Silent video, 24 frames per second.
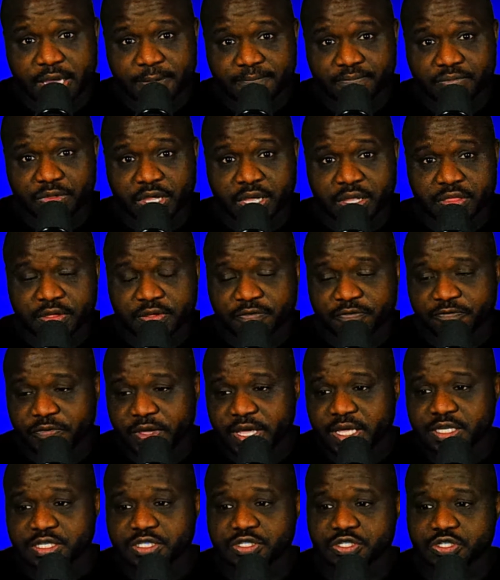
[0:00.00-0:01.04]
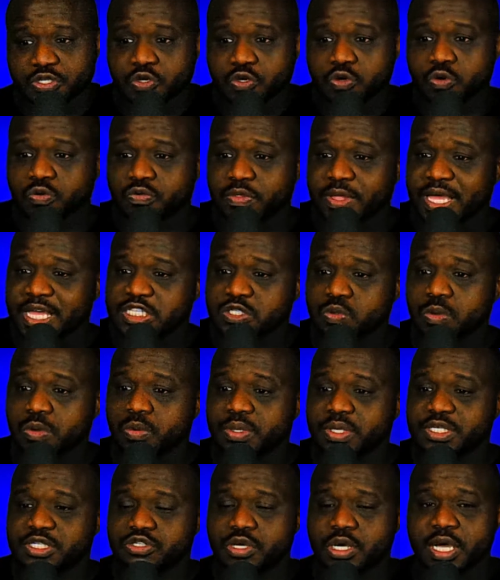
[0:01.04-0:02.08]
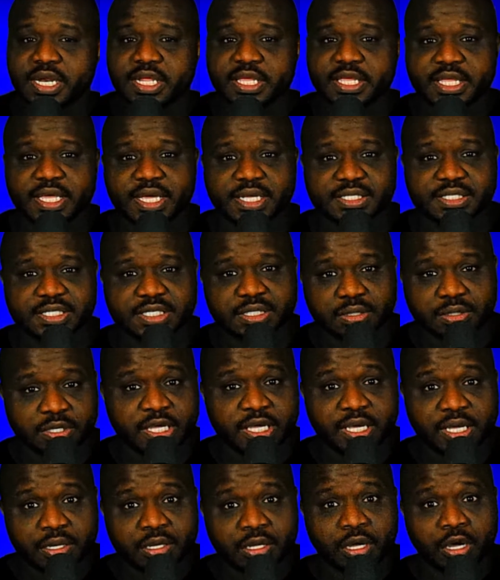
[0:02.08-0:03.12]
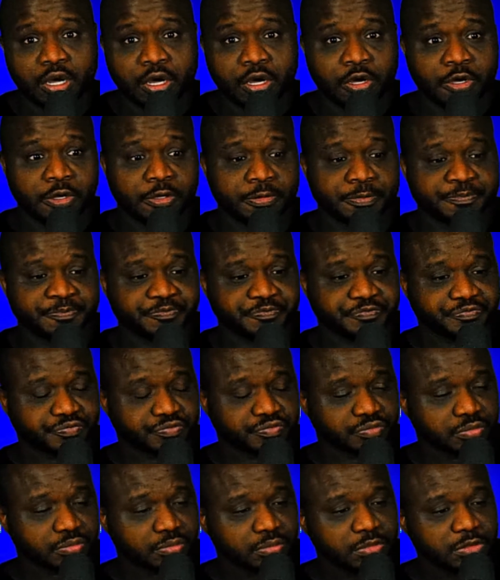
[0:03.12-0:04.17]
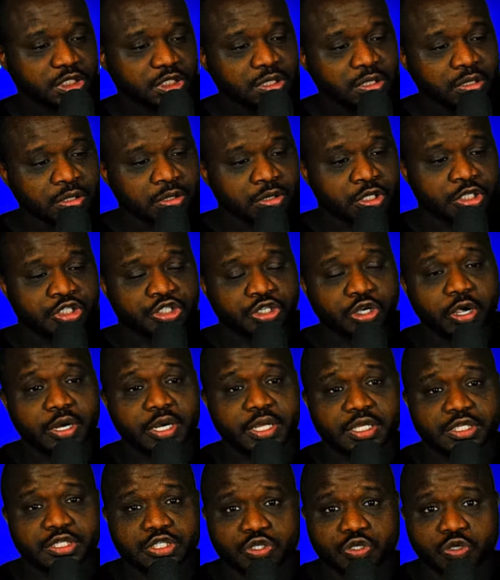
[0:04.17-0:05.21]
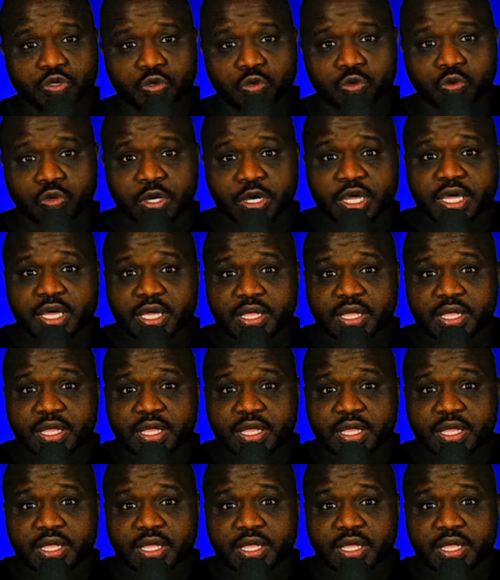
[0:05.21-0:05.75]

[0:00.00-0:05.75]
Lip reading: And then Phase 2, that's when we started getting the journey to